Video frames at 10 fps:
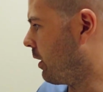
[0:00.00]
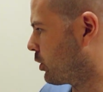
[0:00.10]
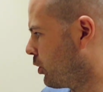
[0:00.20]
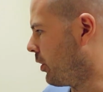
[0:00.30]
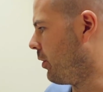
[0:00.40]

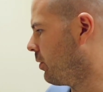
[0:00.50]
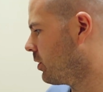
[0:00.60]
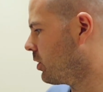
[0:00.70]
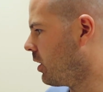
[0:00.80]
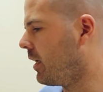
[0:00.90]
show you.
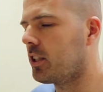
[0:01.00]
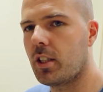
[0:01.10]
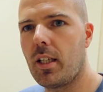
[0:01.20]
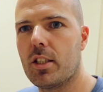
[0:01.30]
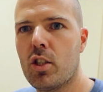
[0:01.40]

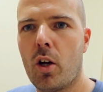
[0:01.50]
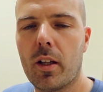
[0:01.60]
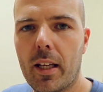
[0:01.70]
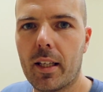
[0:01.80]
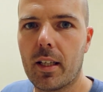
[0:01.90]
It's
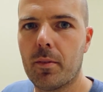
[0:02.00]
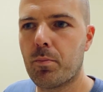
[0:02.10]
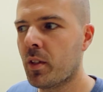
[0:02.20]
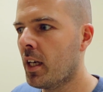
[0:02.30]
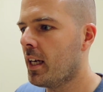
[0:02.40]

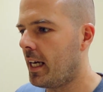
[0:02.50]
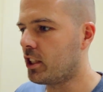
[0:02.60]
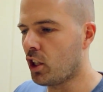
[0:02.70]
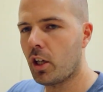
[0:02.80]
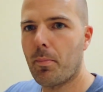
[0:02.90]

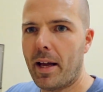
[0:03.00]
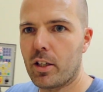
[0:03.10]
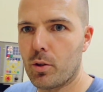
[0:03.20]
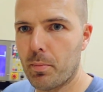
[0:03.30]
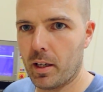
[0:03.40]
not a
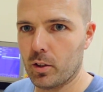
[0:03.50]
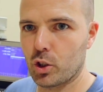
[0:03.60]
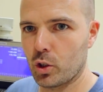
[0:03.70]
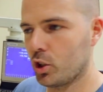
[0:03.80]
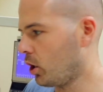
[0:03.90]
manual mill,
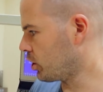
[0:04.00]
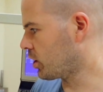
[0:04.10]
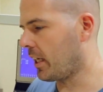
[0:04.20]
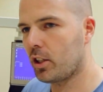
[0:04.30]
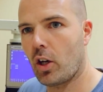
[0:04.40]
so it's not
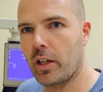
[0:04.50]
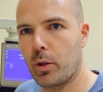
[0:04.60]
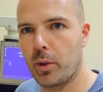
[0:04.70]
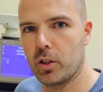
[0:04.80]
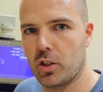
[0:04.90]
just like
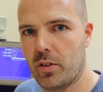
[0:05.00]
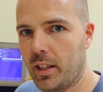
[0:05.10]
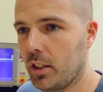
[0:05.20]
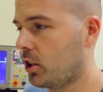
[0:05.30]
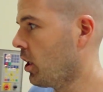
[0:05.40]
turning wheels and
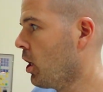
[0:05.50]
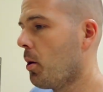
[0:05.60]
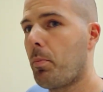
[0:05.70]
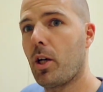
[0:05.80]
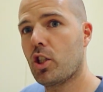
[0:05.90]
things,
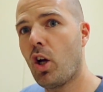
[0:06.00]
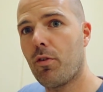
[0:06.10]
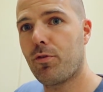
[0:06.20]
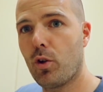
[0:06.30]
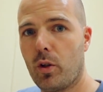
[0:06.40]
but it's
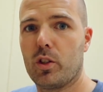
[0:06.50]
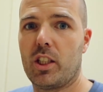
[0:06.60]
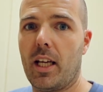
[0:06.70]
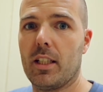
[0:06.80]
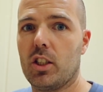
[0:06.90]
not full of
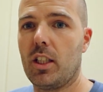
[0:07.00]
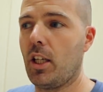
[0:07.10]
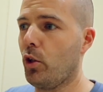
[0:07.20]
CNC.